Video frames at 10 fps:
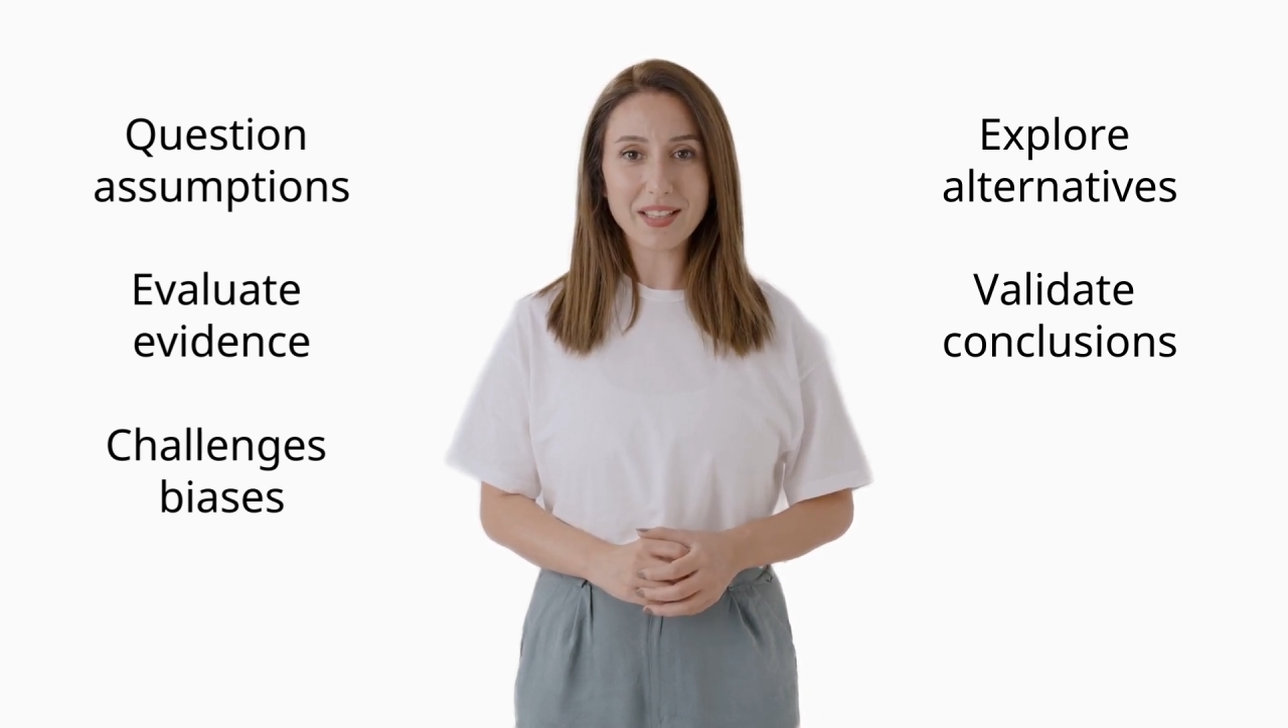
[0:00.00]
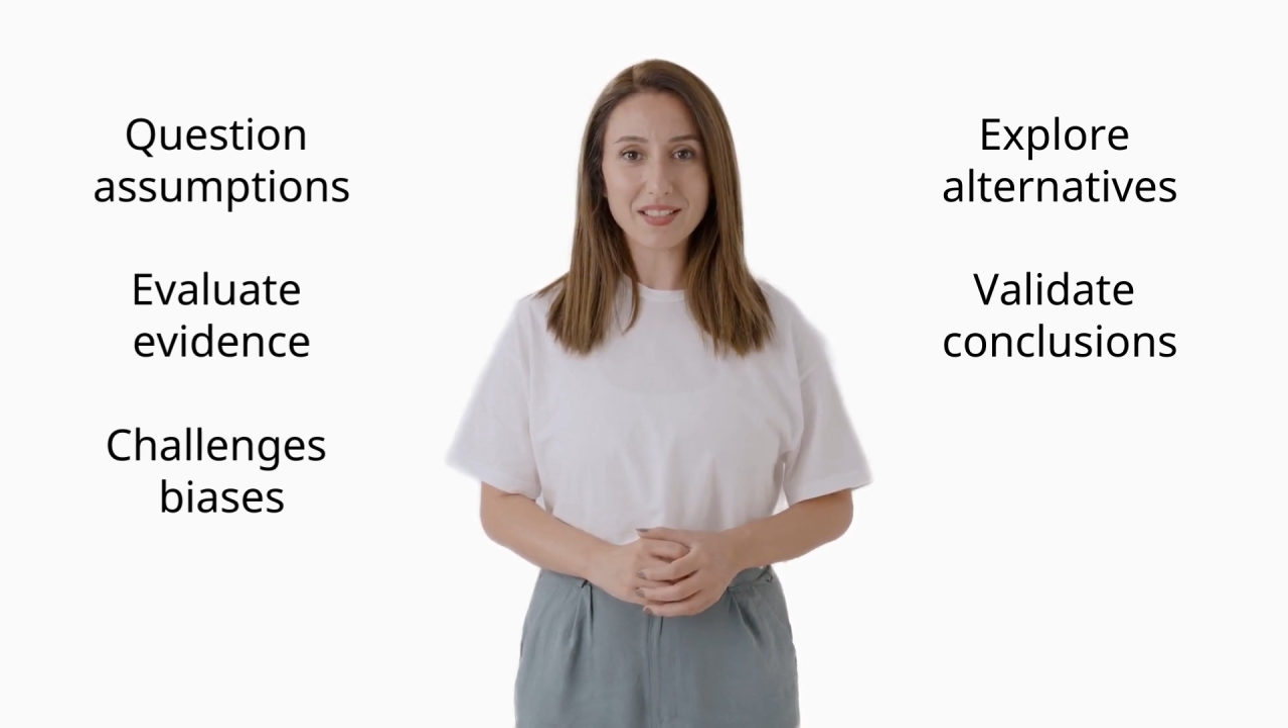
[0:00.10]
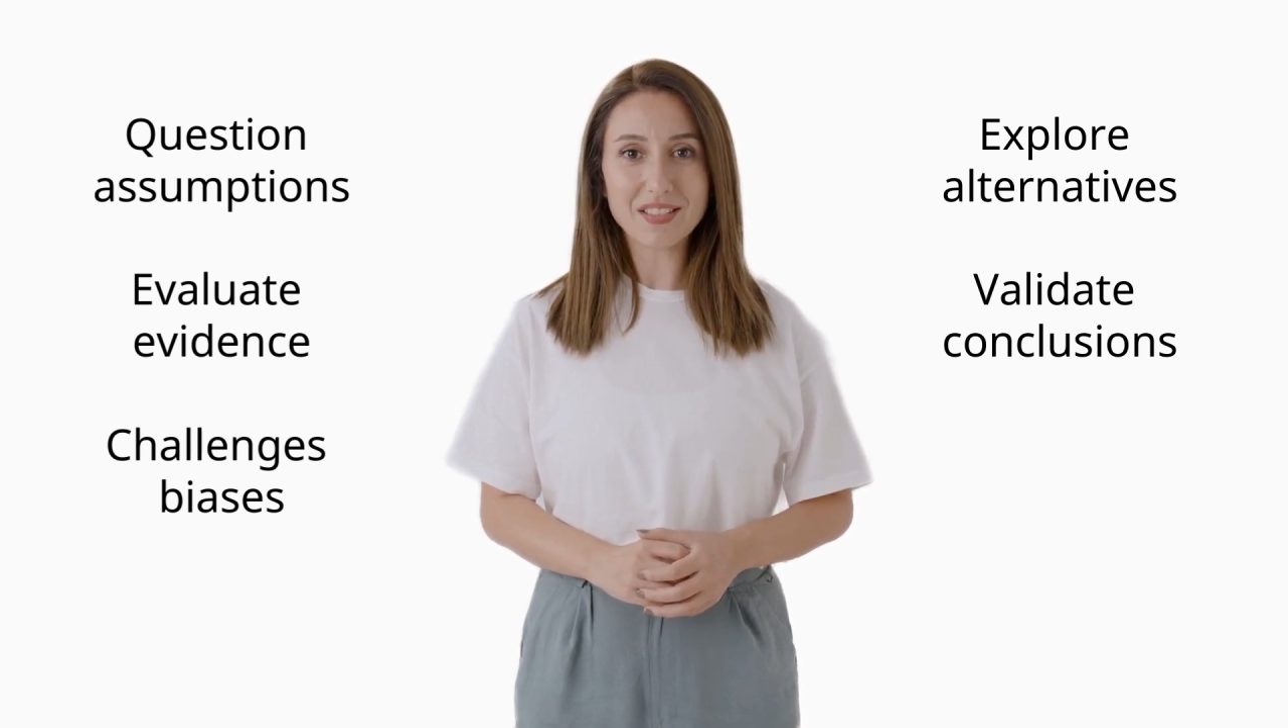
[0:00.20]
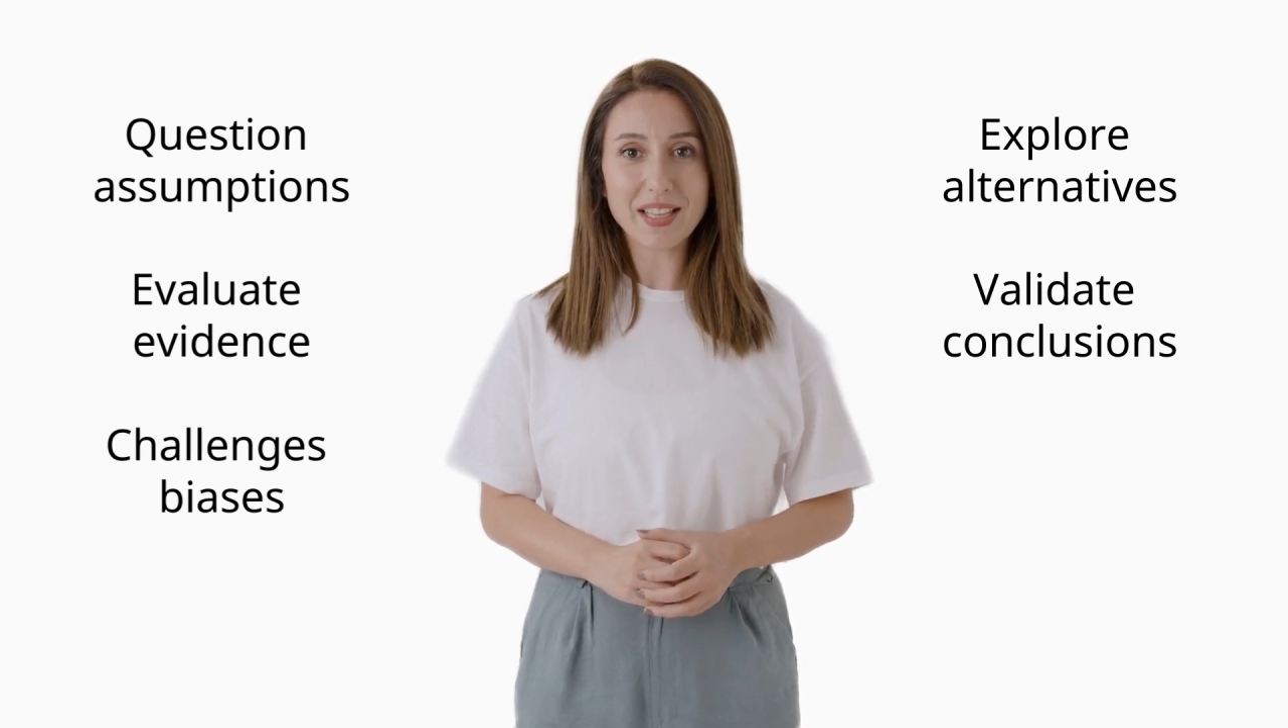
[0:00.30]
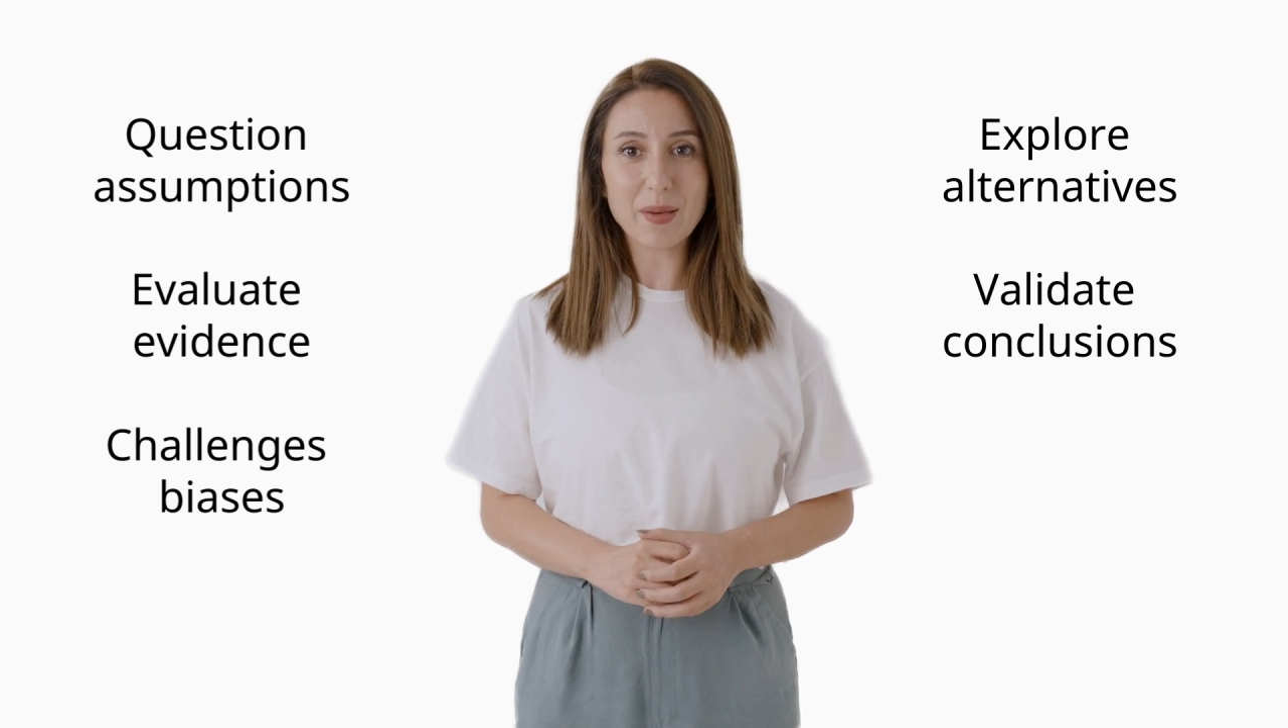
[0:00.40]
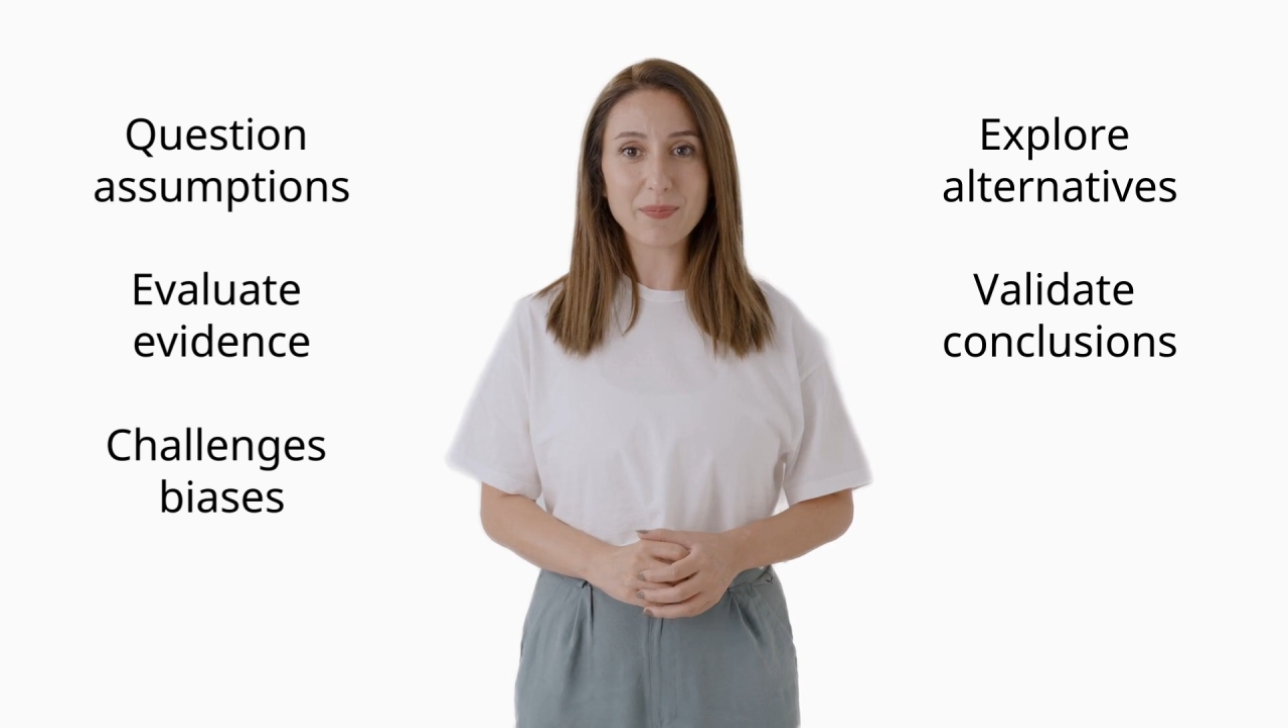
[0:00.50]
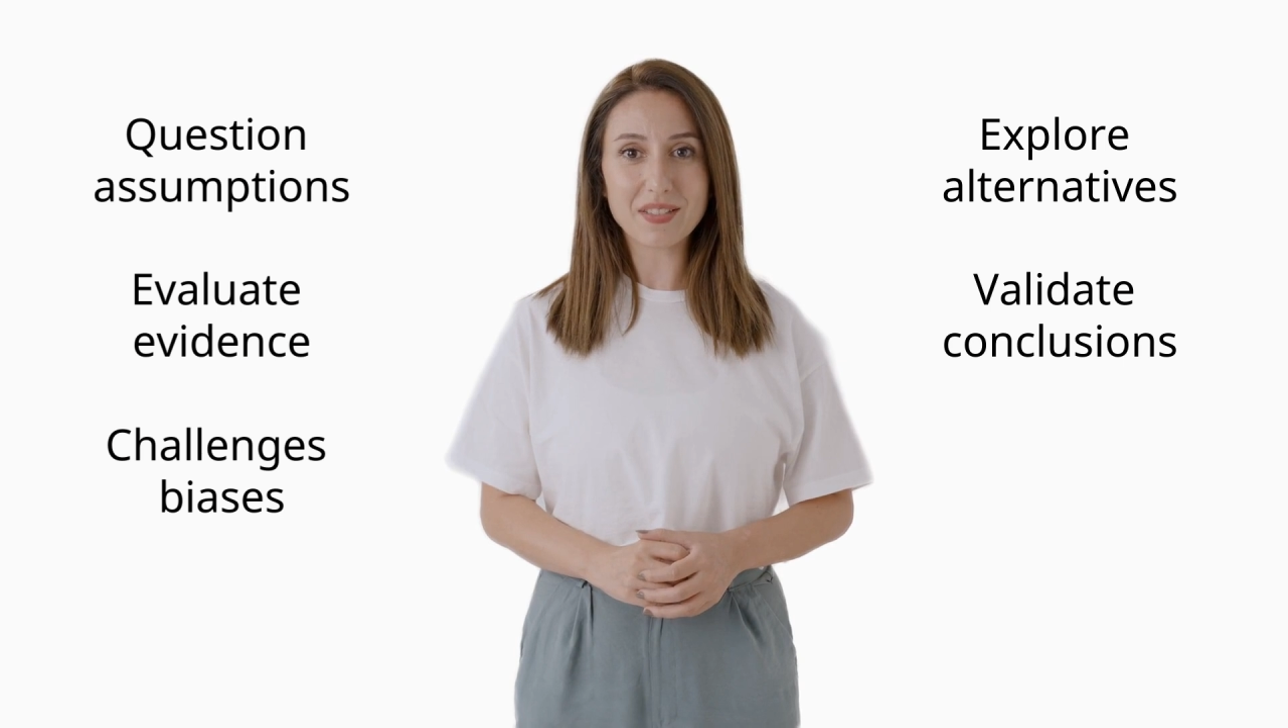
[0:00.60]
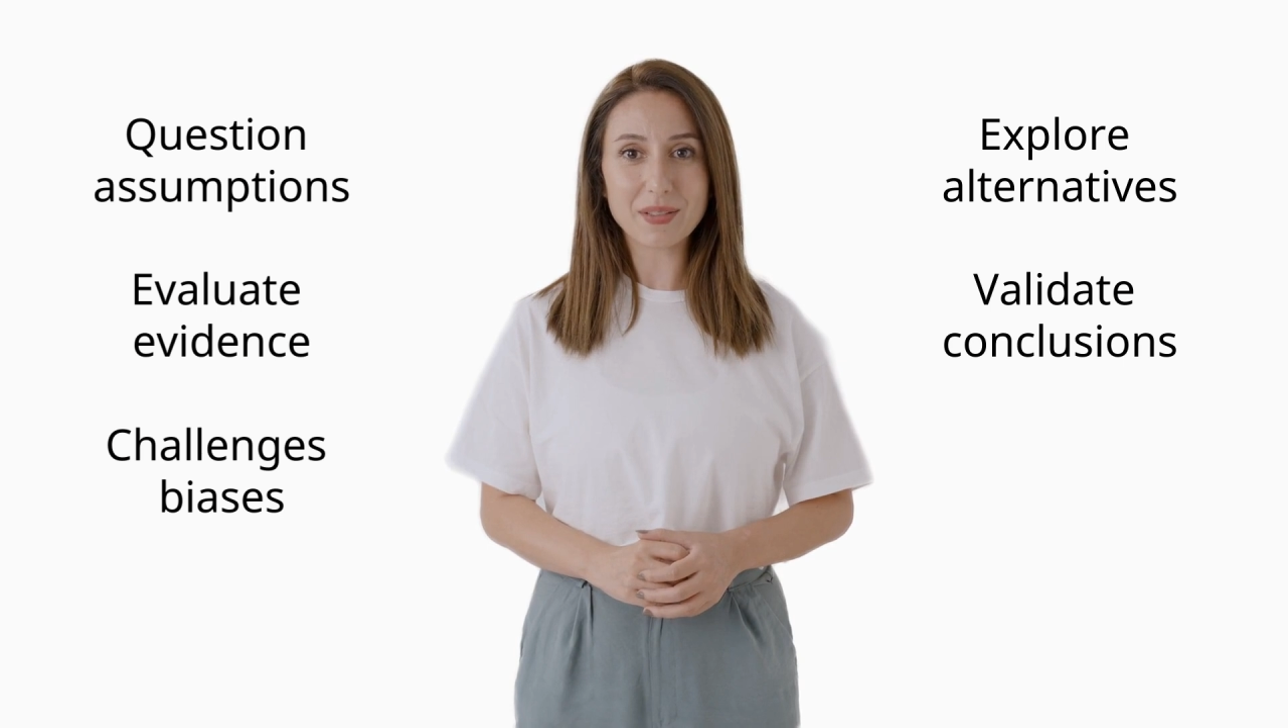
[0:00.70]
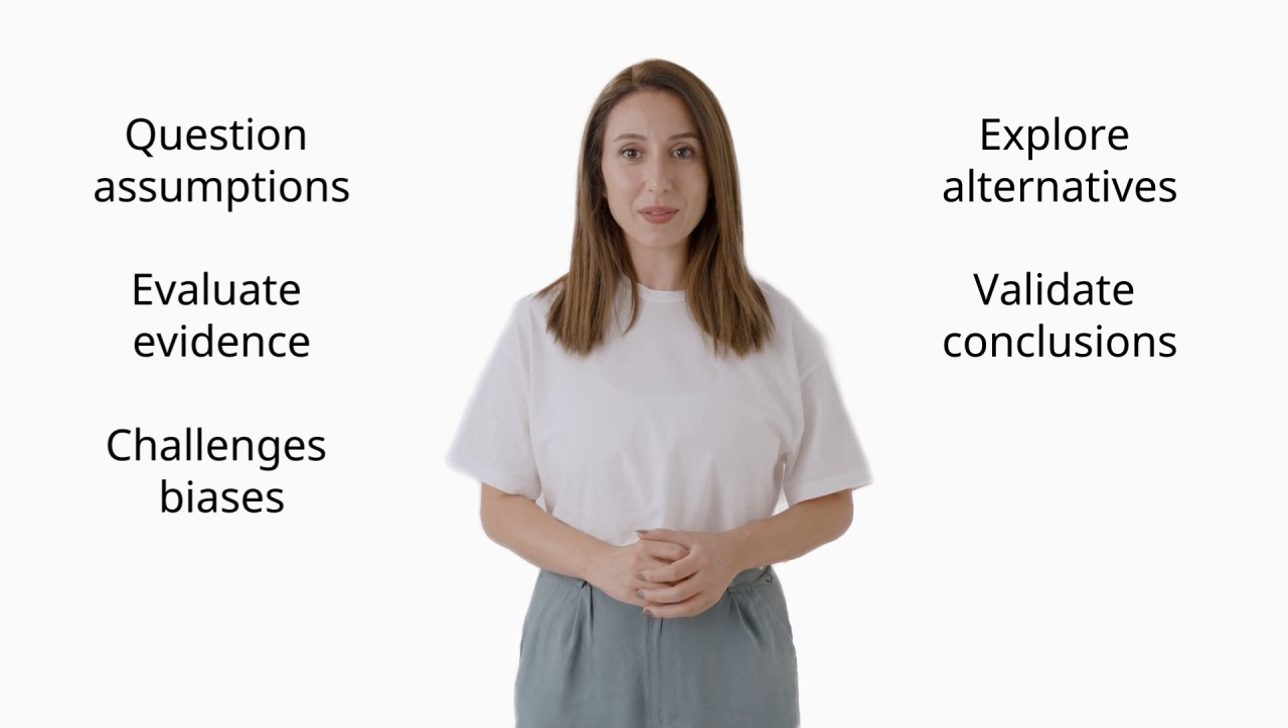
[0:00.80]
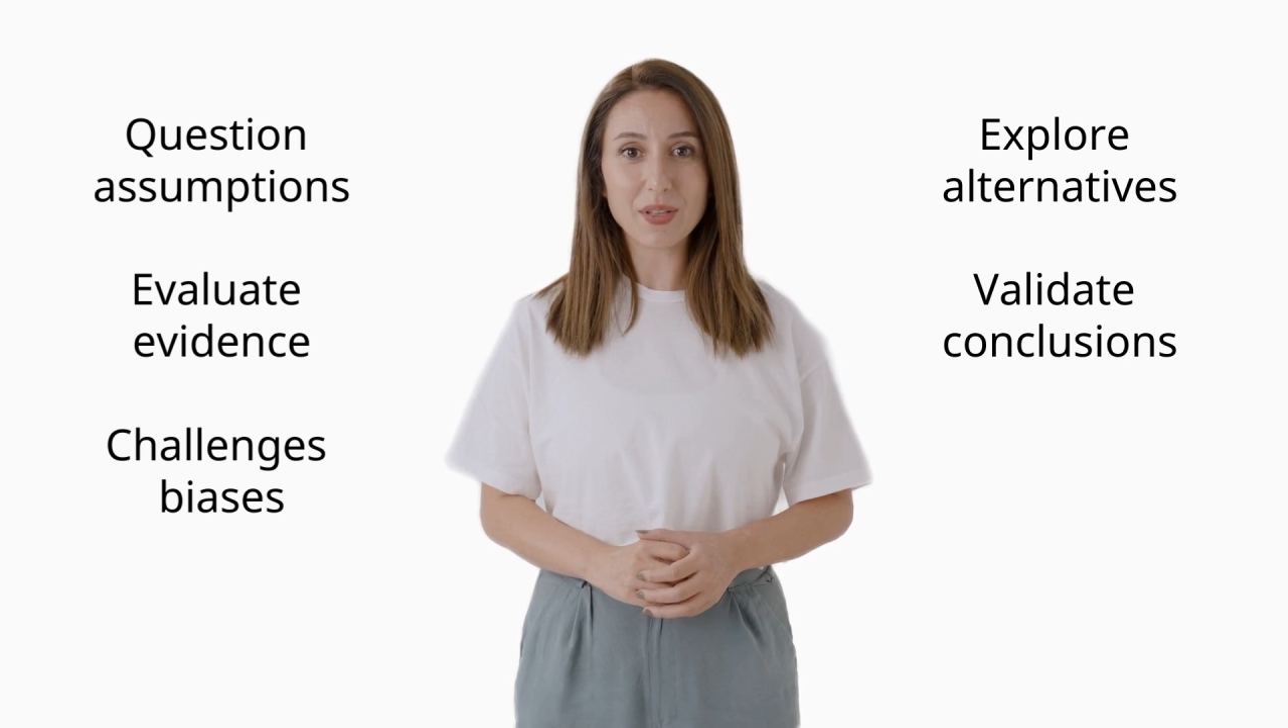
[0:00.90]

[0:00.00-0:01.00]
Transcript: these steps,